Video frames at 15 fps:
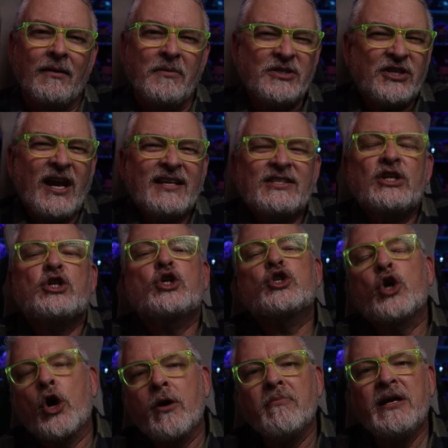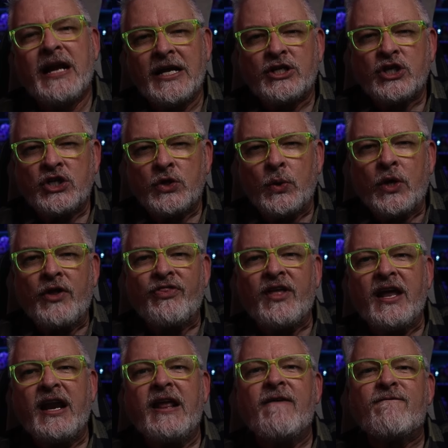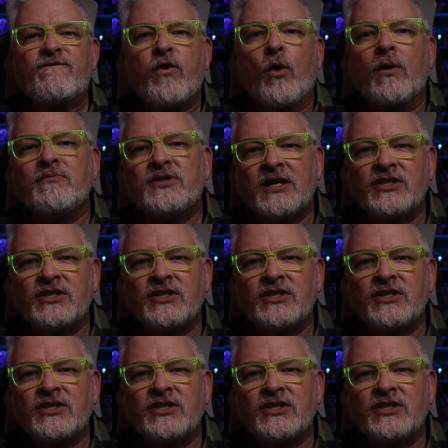I mean, she has a determination to her that informs